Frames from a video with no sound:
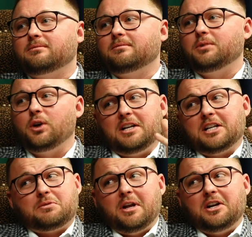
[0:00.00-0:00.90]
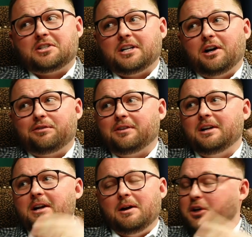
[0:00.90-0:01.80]
You have to explain yourself.
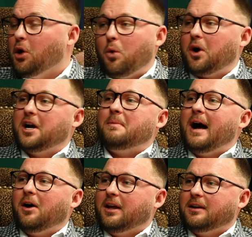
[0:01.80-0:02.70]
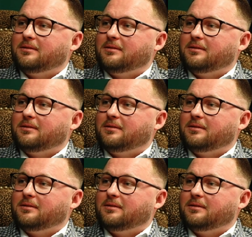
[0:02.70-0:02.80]
Don't worry about it.